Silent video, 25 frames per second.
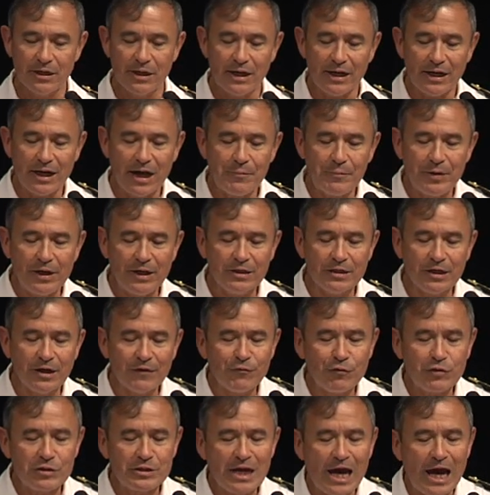and how many
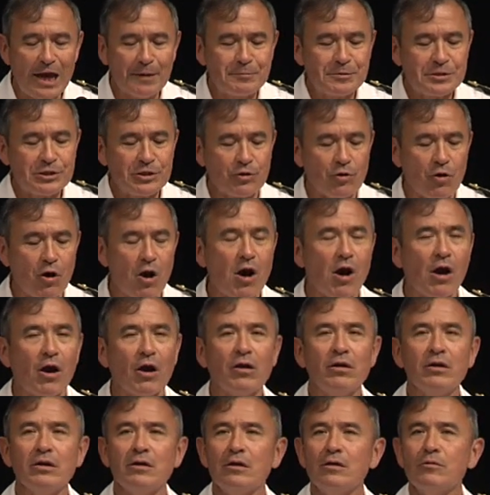different types there
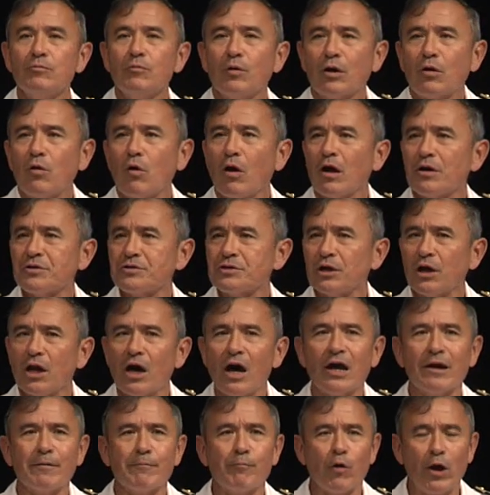are, requires a
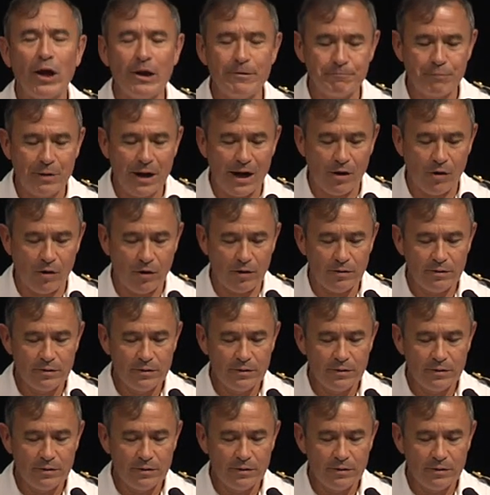lot of brain power.